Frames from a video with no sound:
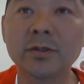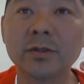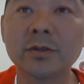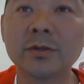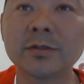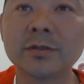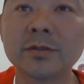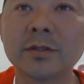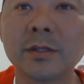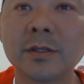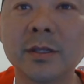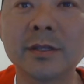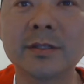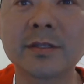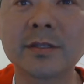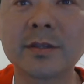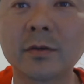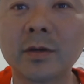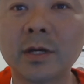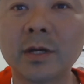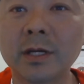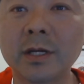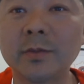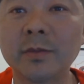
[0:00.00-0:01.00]
For those in
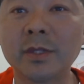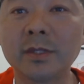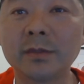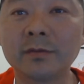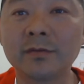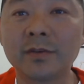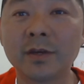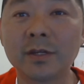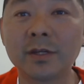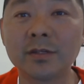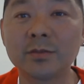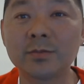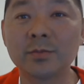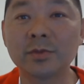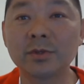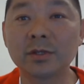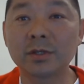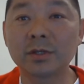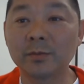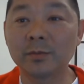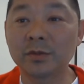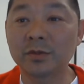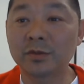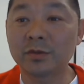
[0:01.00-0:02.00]
Instagram, in
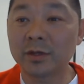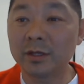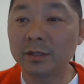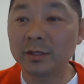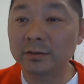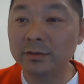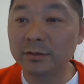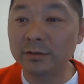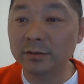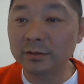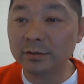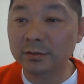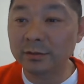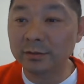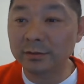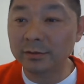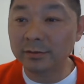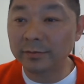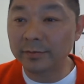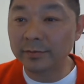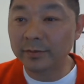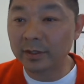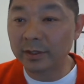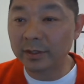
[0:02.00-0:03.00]
Facebook, I'm trying to
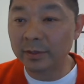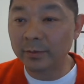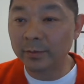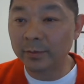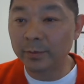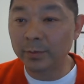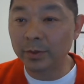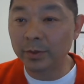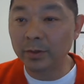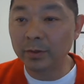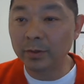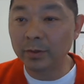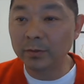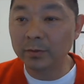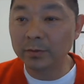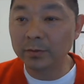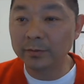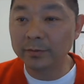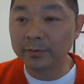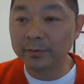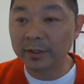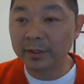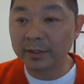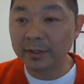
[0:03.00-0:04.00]
do a
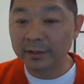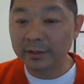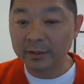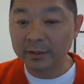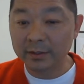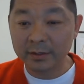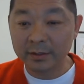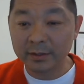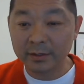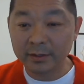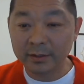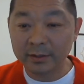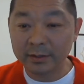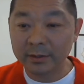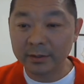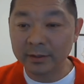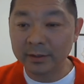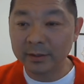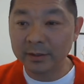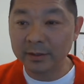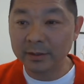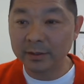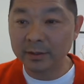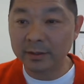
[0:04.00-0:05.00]
poll,
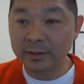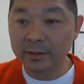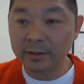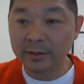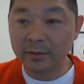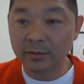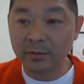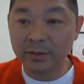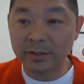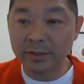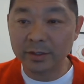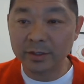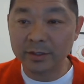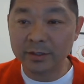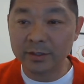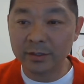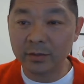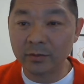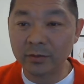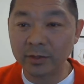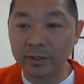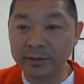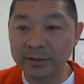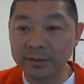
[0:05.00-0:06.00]
and which
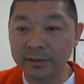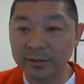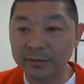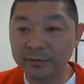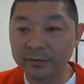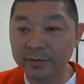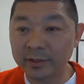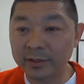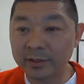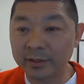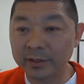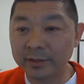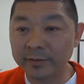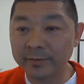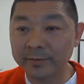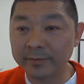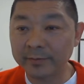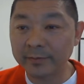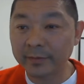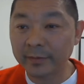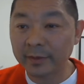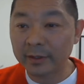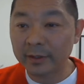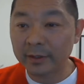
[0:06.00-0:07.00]
is a quick
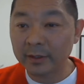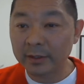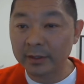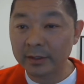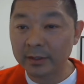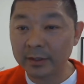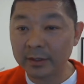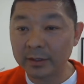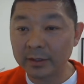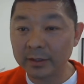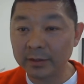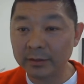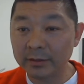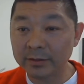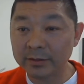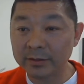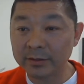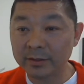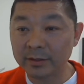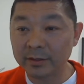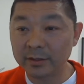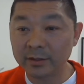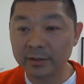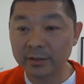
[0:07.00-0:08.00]
survey. I'll
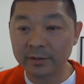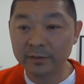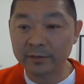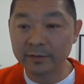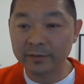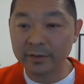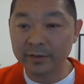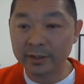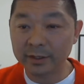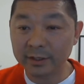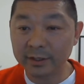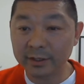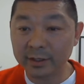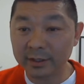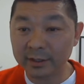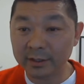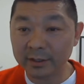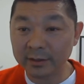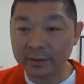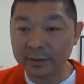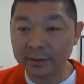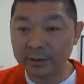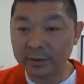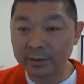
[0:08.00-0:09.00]
see if I
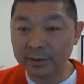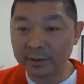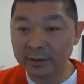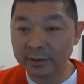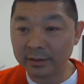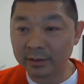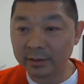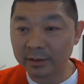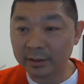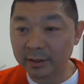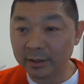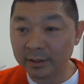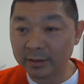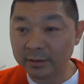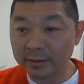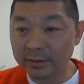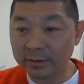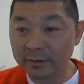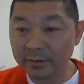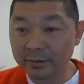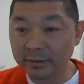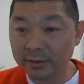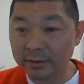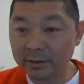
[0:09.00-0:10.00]
can
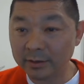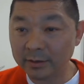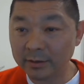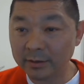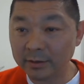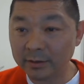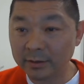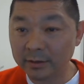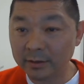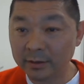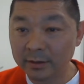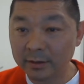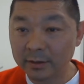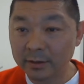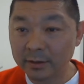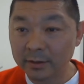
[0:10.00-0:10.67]
get to it.